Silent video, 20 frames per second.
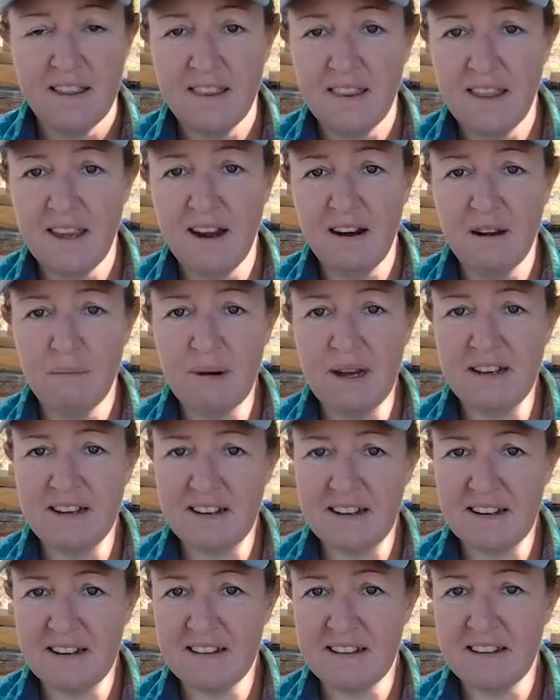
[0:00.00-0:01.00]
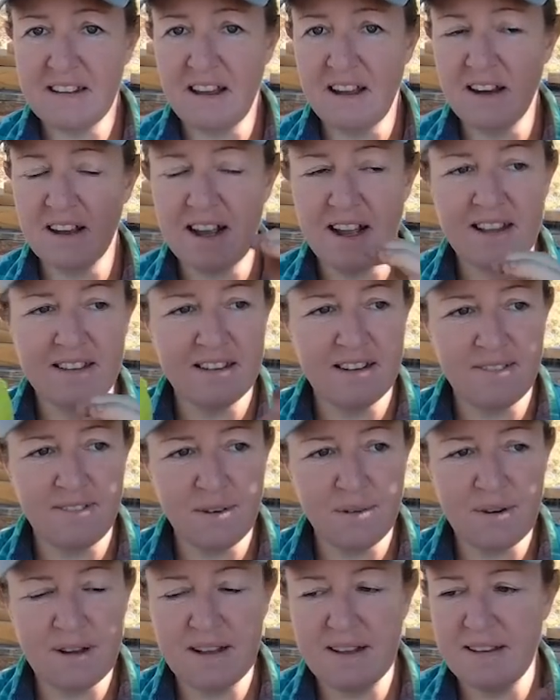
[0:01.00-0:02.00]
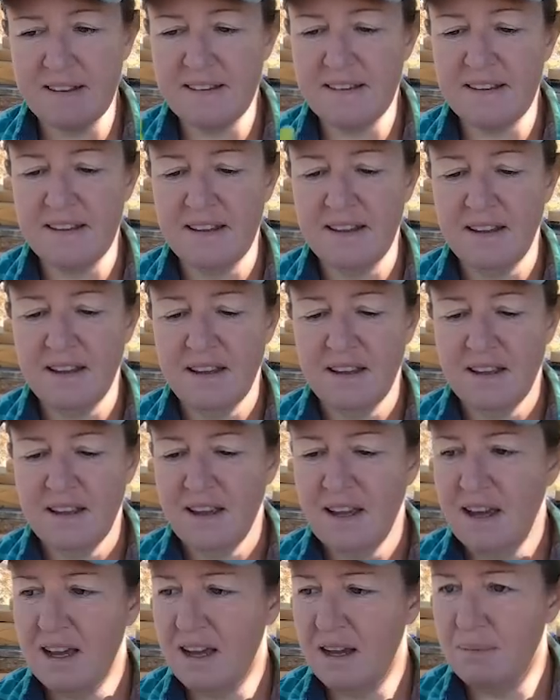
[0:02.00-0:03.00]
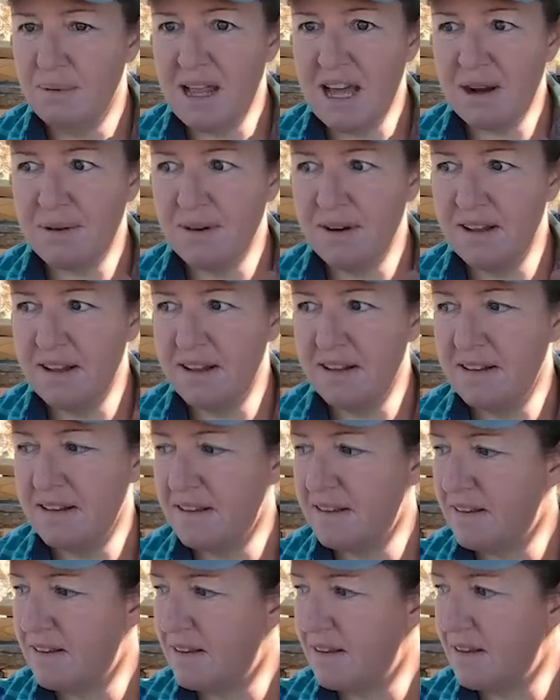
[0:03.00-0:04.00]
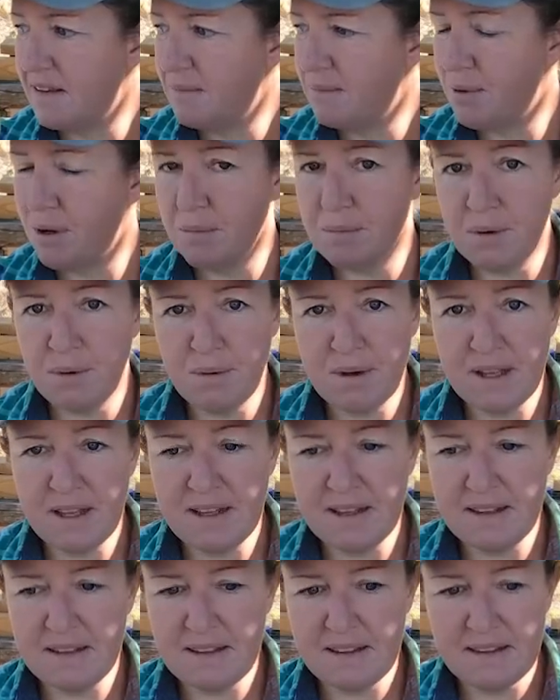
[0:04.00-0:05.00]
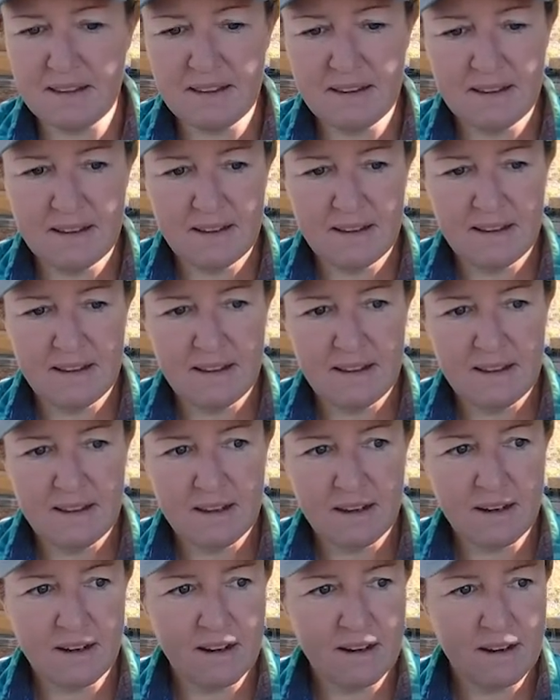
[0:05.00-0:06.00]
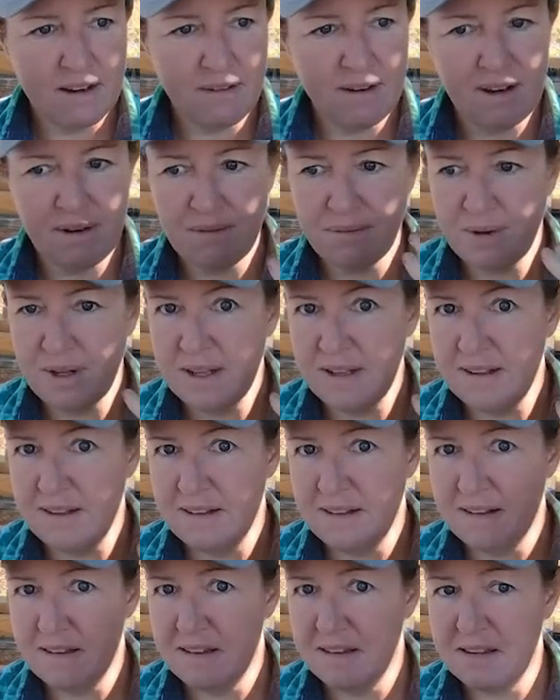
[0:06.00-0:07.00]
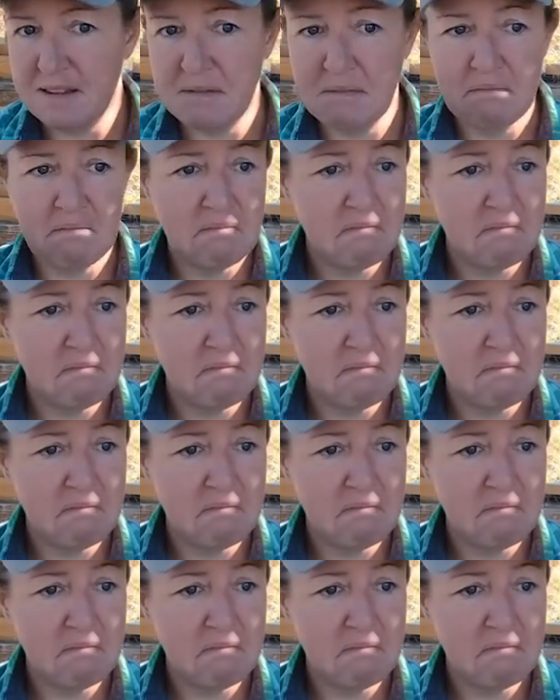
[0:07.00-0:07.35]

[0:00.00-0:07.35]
They are abundant, all kinds of different ones, black ones, purple ones, green ones,